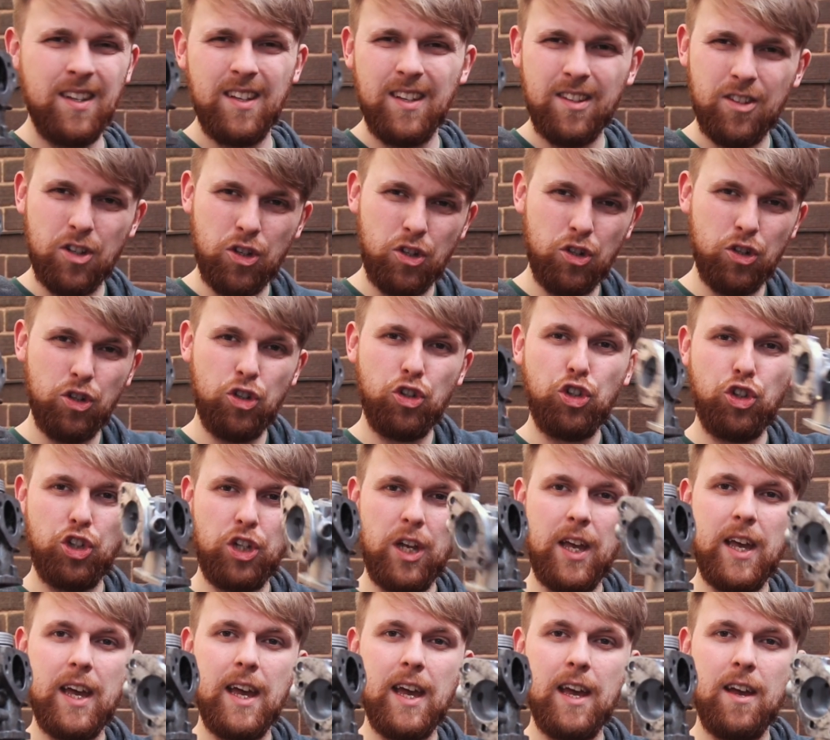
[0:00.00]
to just
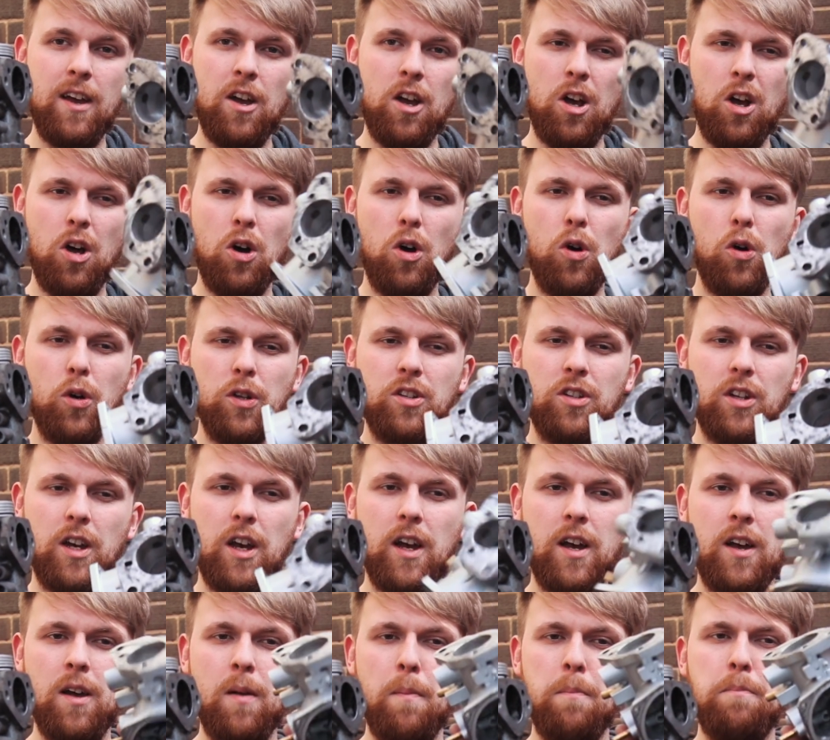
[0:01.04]
sheer, utter